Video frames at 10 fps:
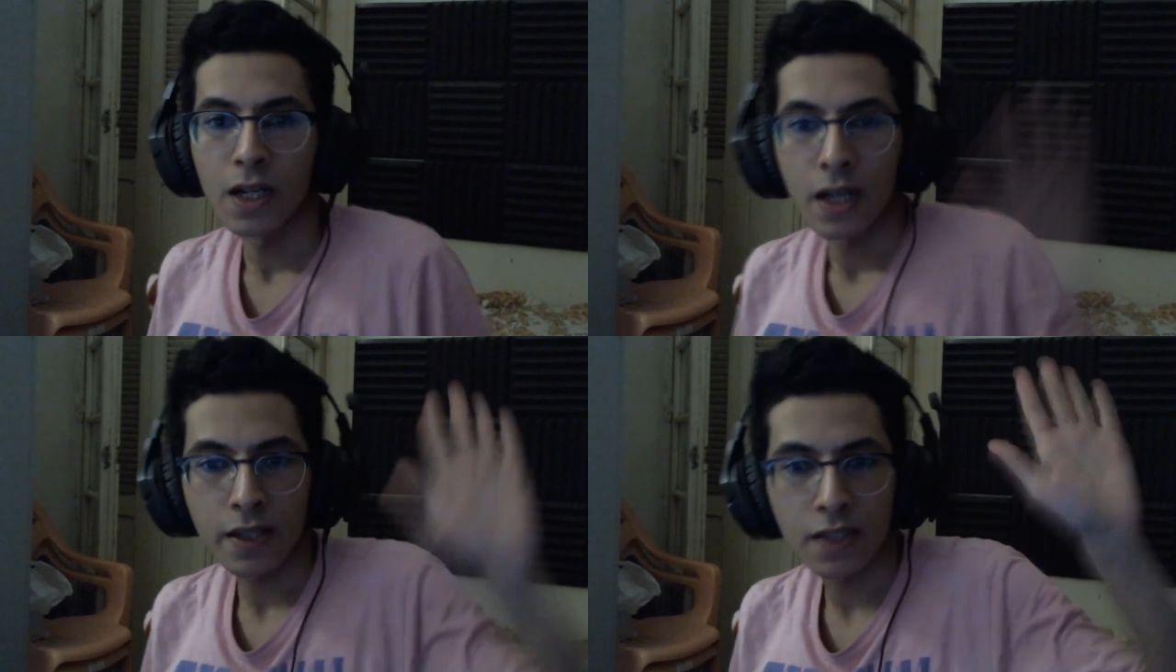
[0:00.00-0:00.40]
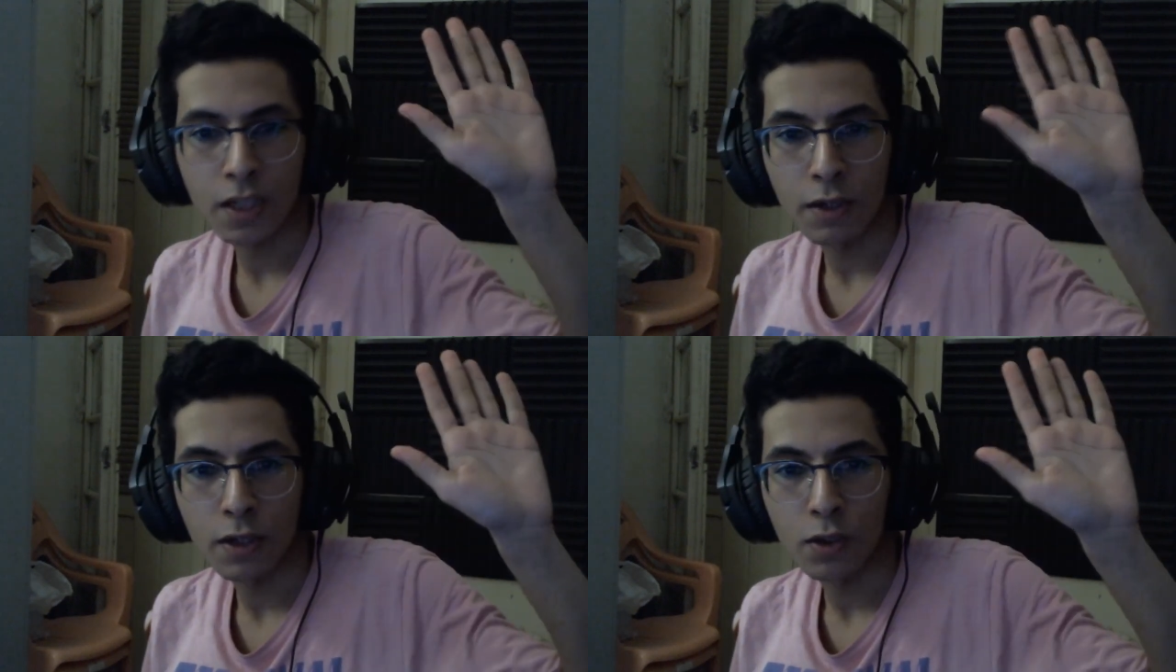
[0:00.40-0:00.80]

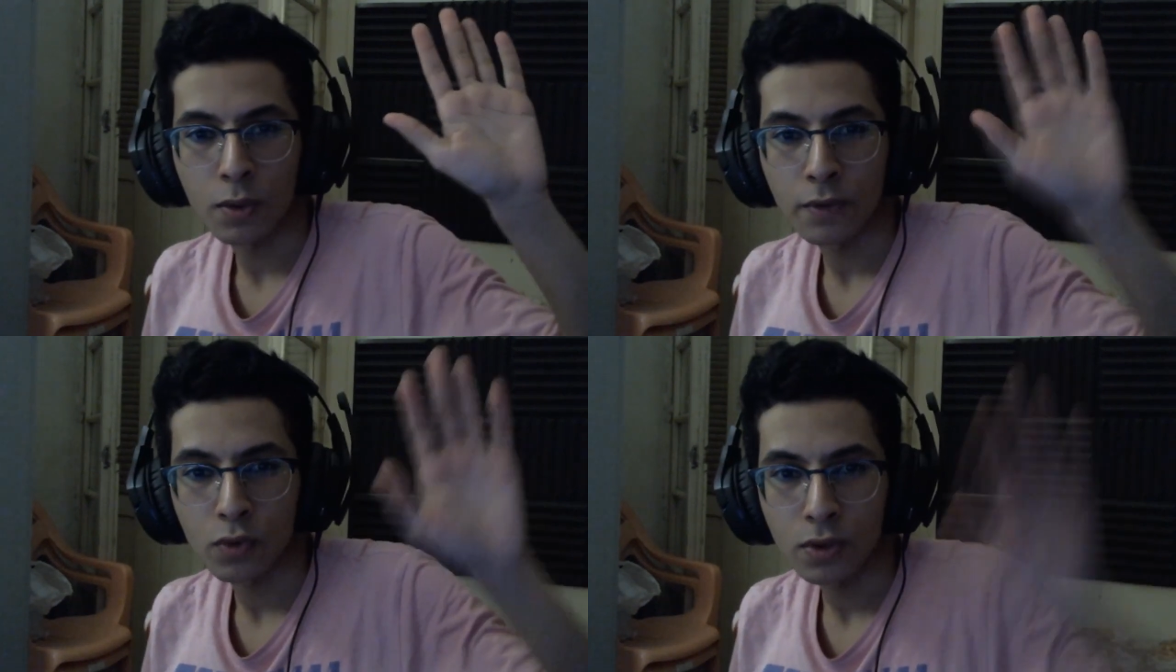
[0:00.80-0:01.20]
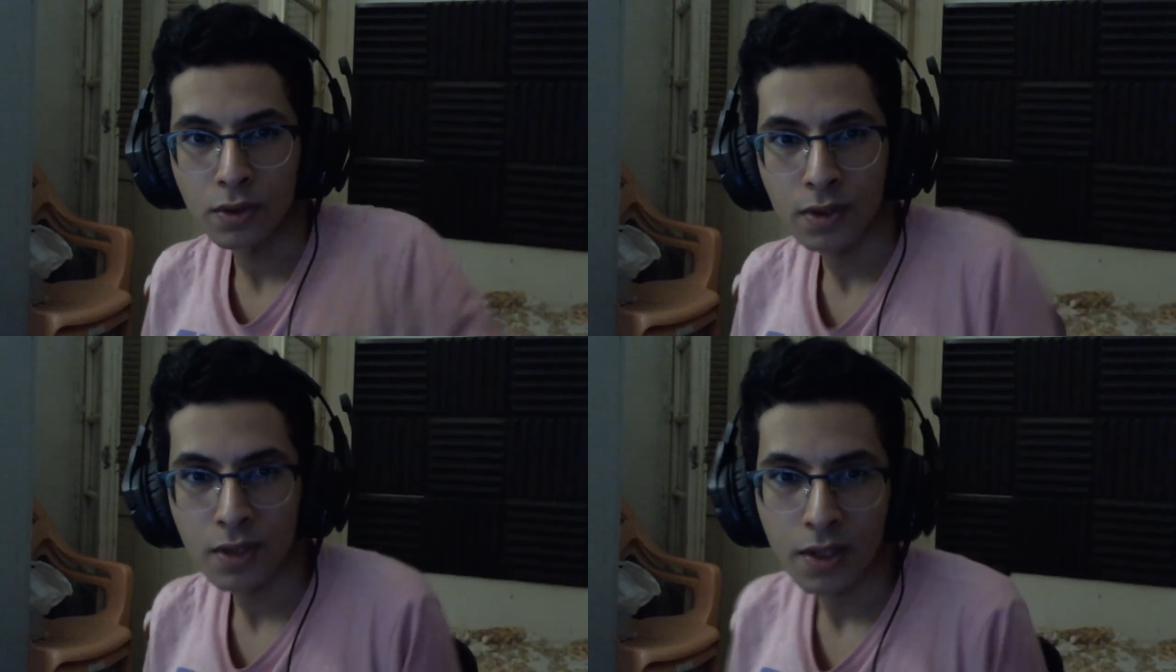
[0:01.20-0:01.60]
Assalamu alaikum
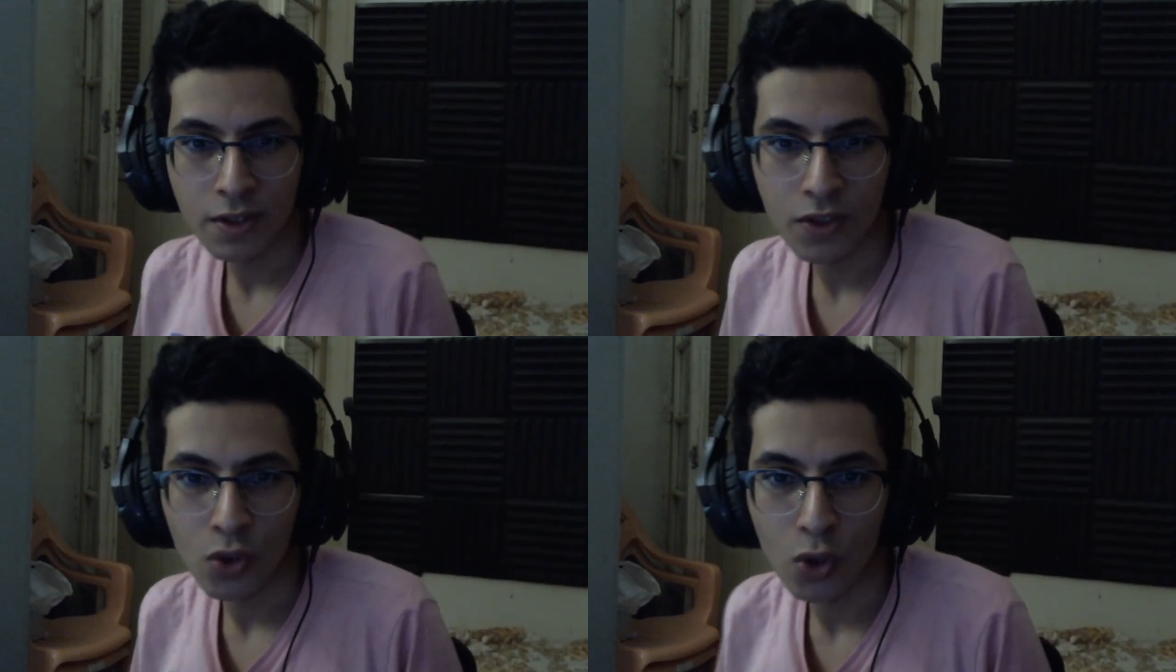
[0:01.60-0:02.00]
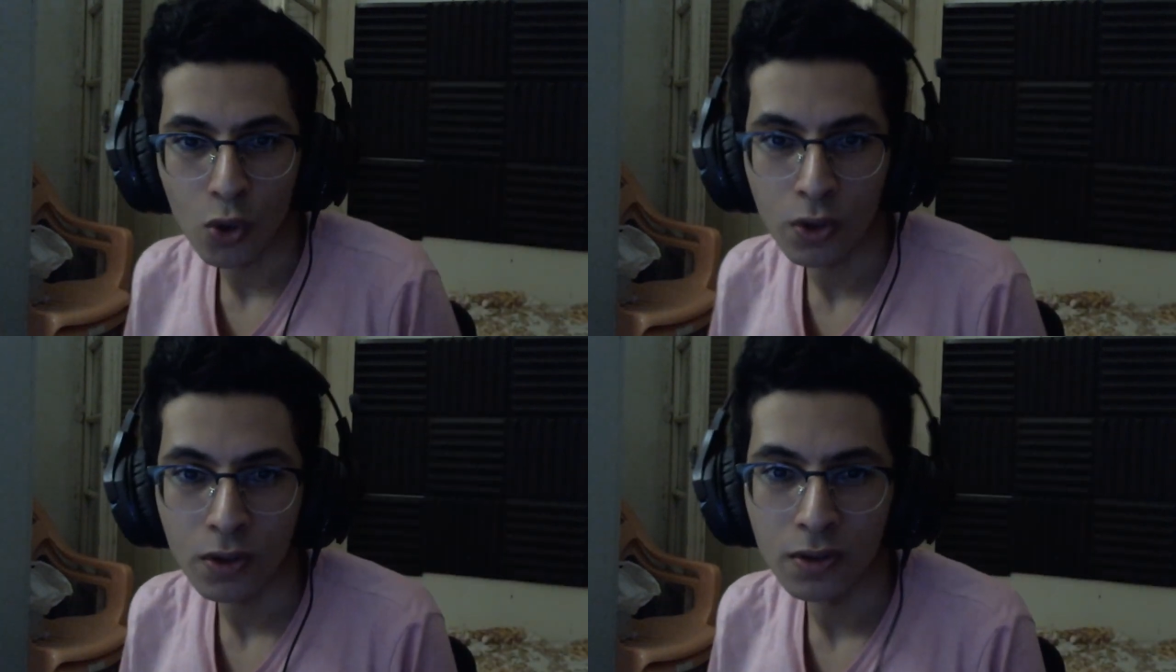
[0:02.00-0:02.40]
everyone, it's your
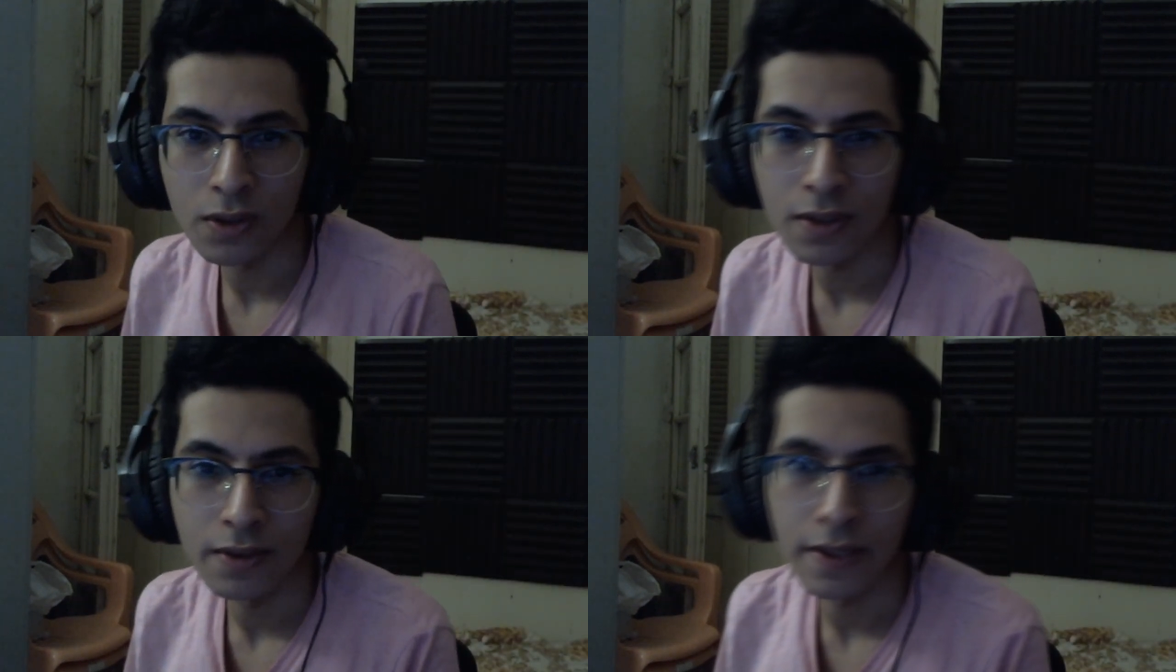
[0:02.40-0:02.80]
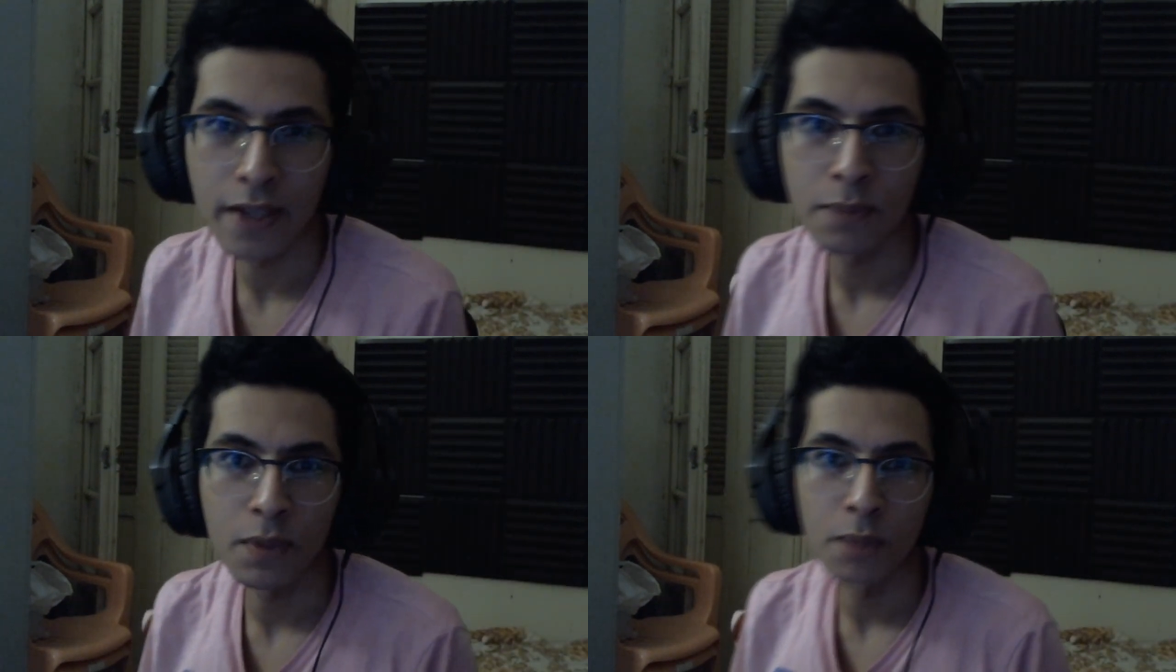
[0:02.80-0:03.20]
local
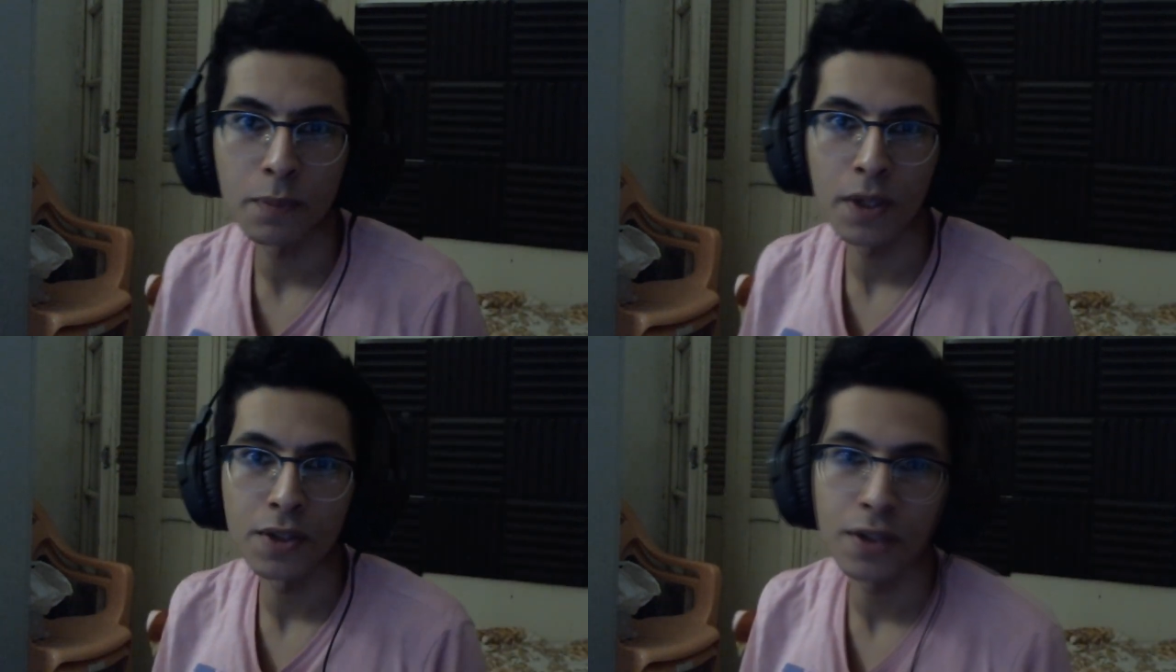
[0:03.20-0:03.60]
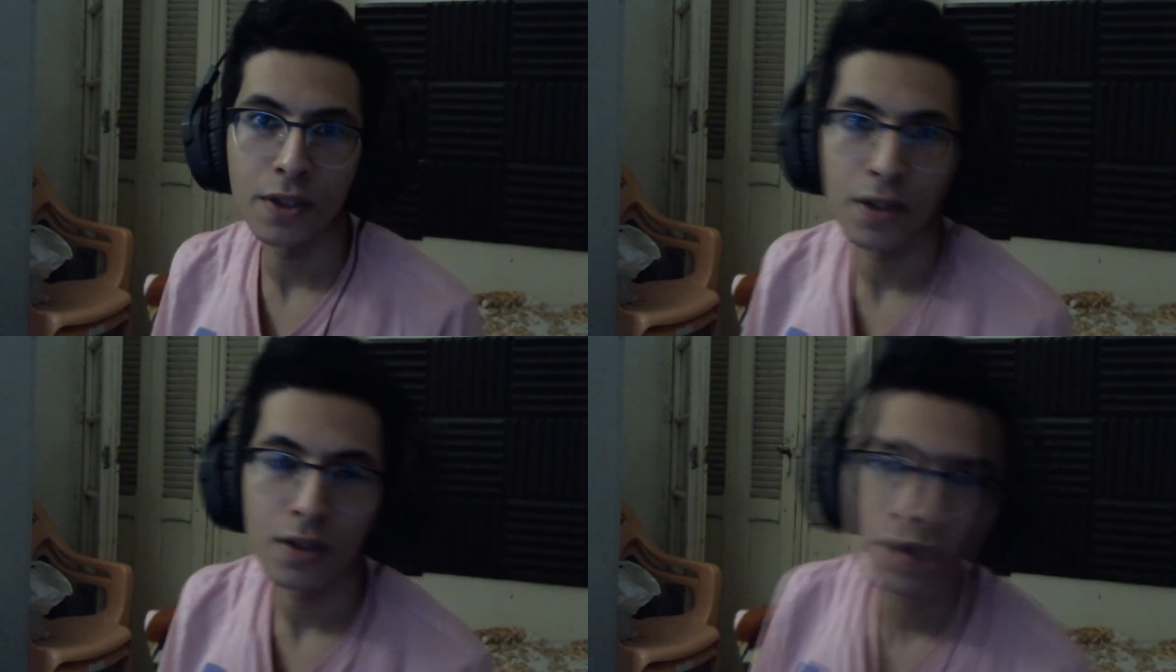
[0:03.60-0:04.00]
dead meme page
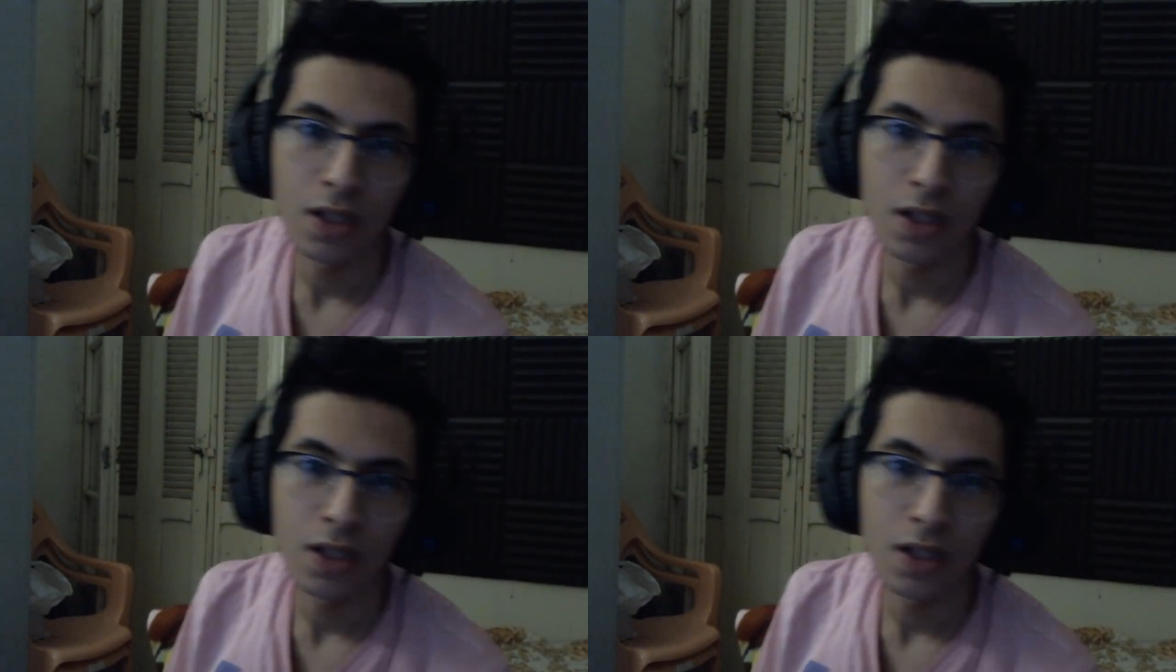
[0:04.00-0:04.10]
here